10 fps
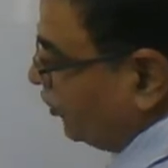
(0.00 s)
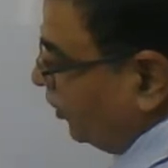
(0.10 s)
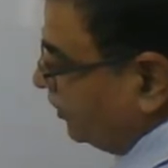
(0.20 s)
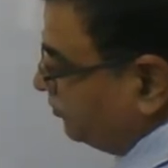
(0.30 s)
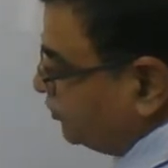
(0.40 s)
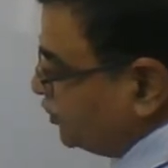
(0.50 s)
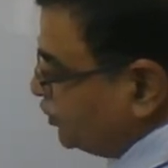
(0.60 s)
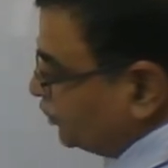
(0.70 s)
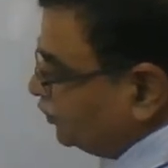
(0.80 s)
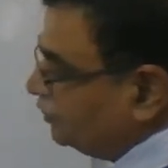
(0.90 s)
column
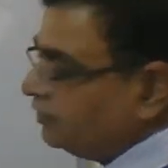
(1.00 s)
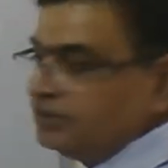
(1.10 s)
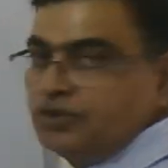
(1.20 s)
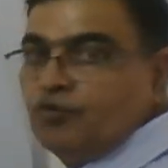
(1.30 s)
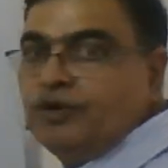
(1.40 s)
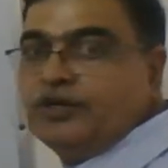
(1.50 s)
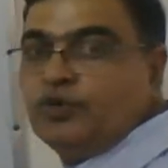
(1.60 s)
2. When you